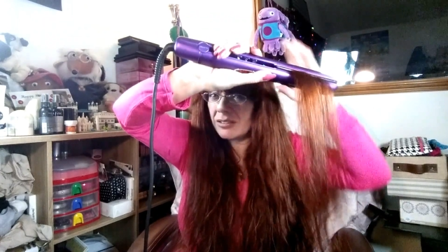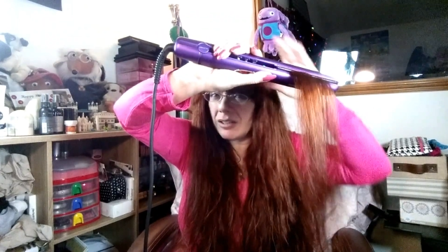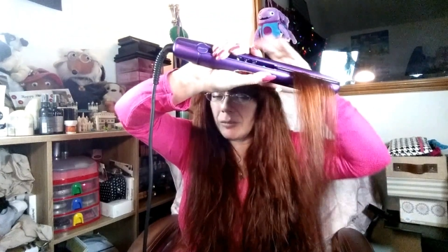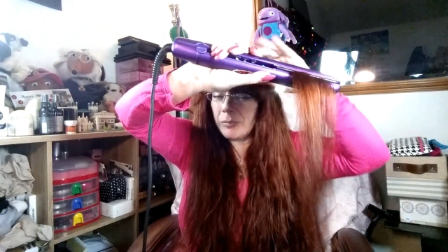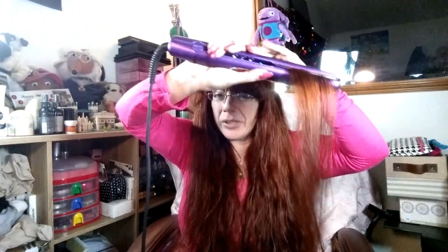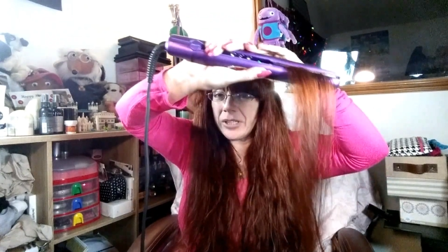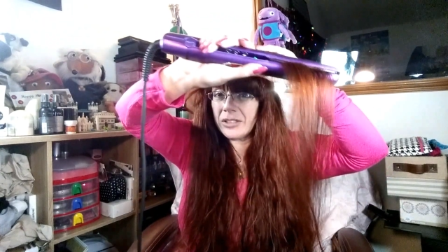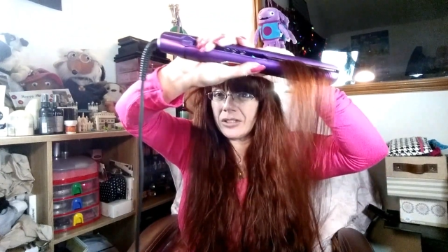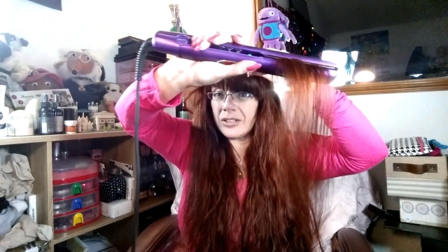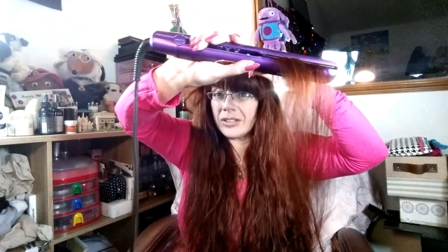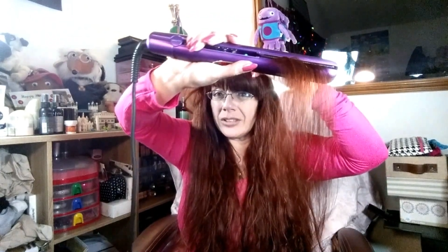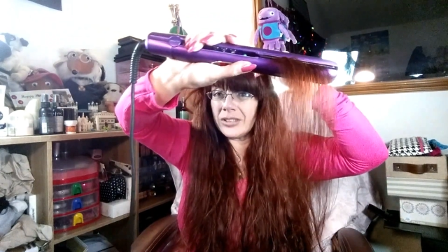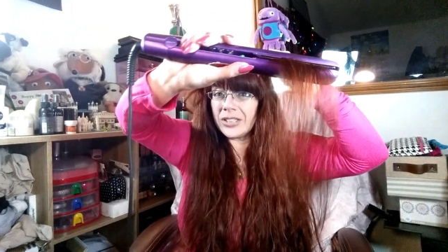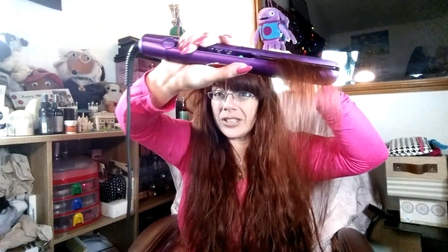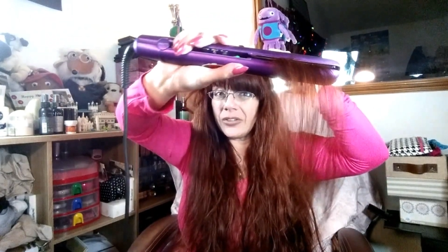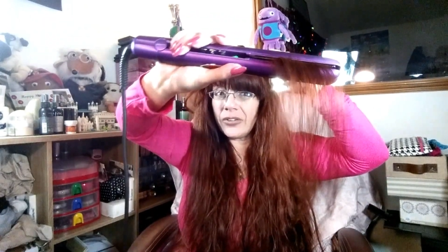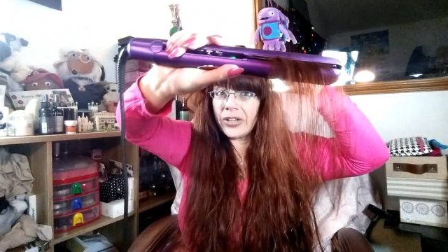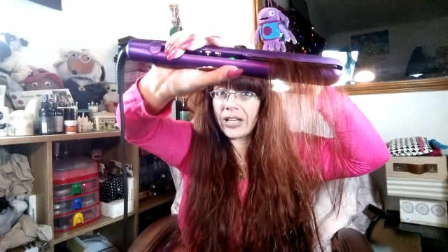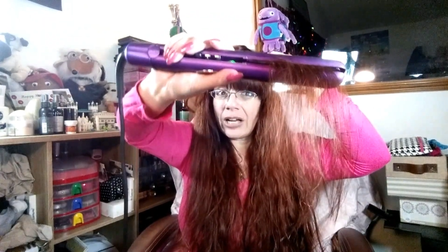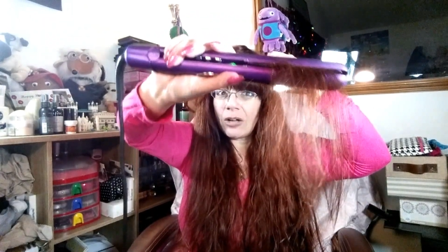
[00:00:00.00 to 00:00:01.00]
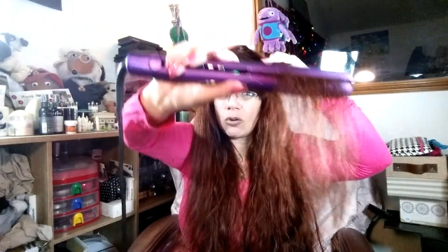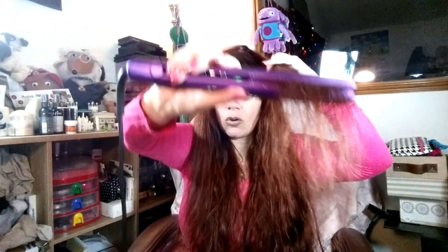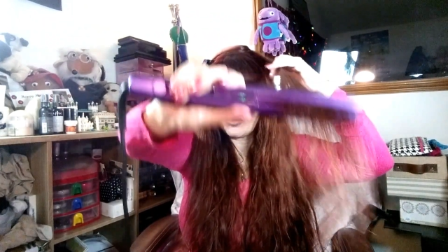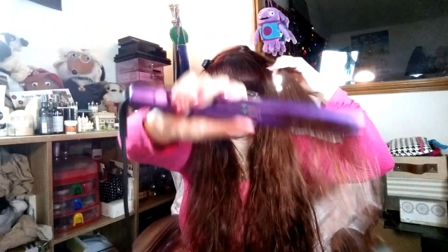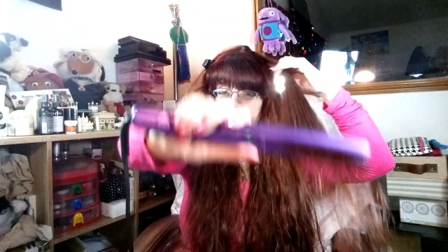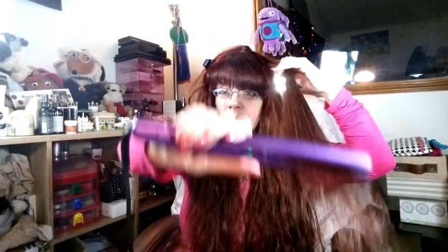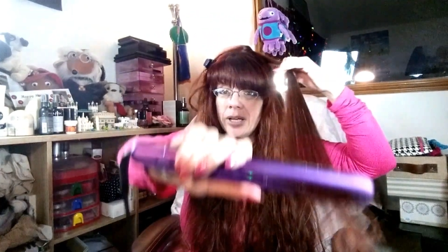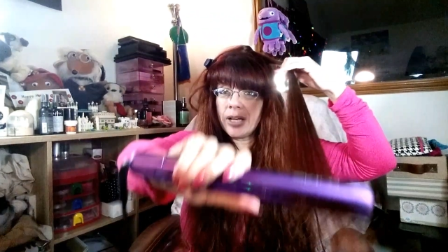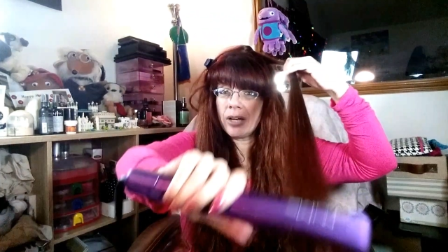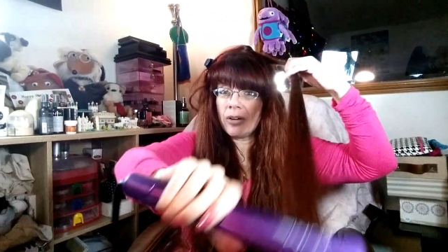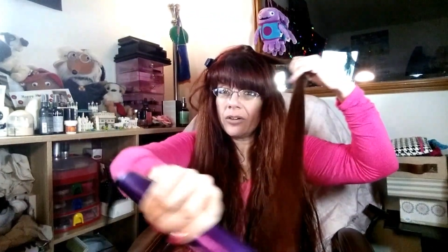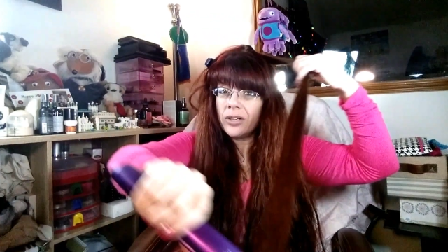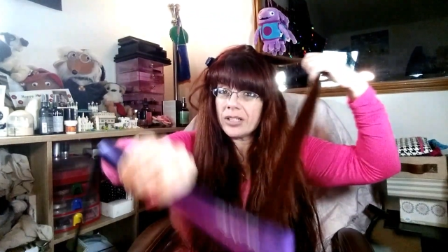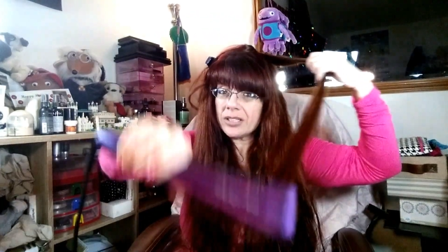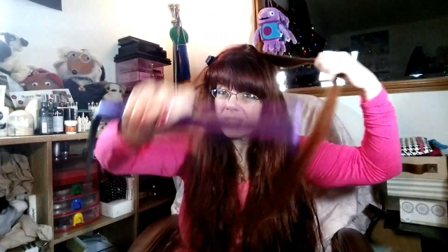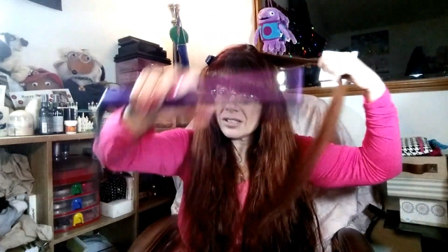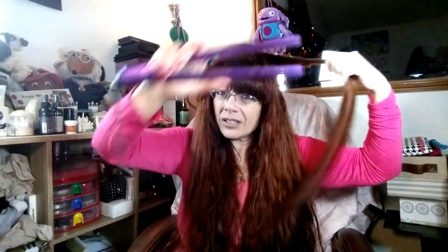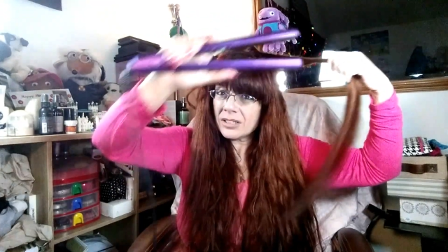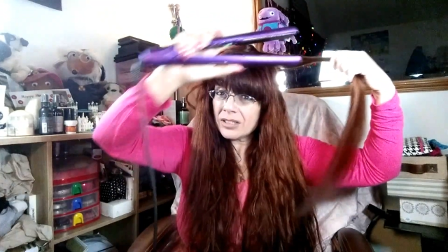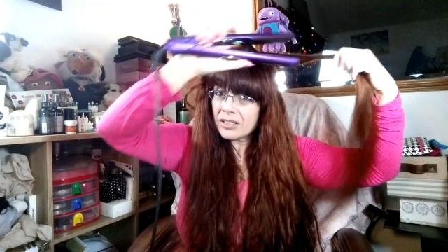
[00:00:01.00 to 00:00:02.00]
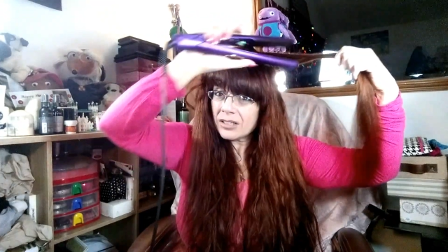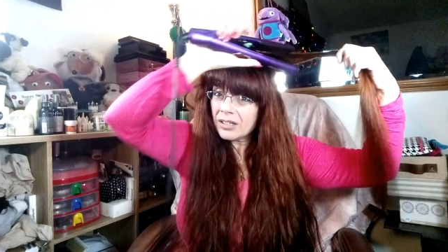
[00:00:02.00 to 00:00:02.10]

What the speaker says: I mean, considering how long my hair is,